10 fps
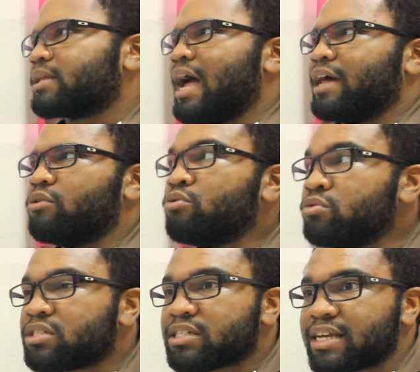And
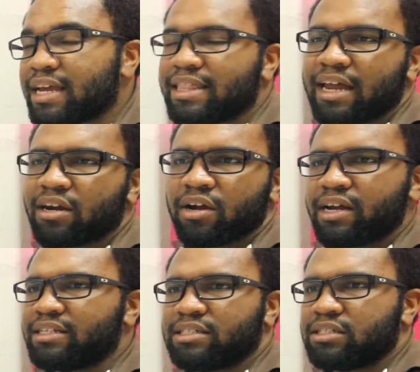who's to say that there
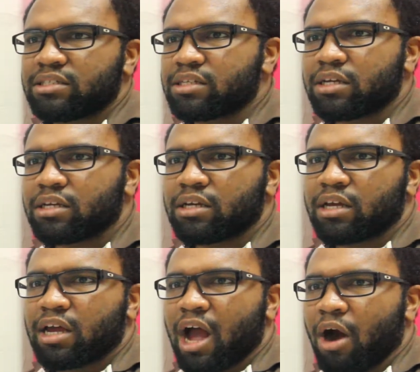isn't
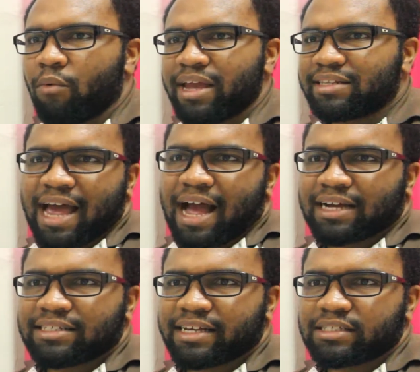a way to
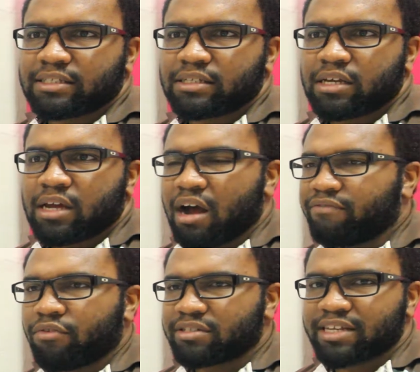access a
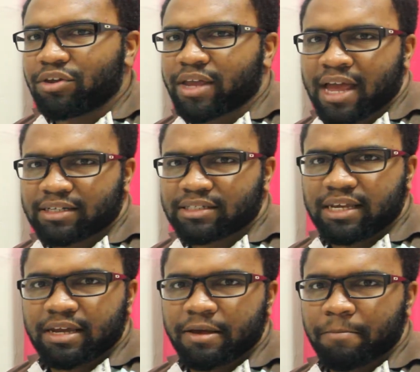force that you can't see?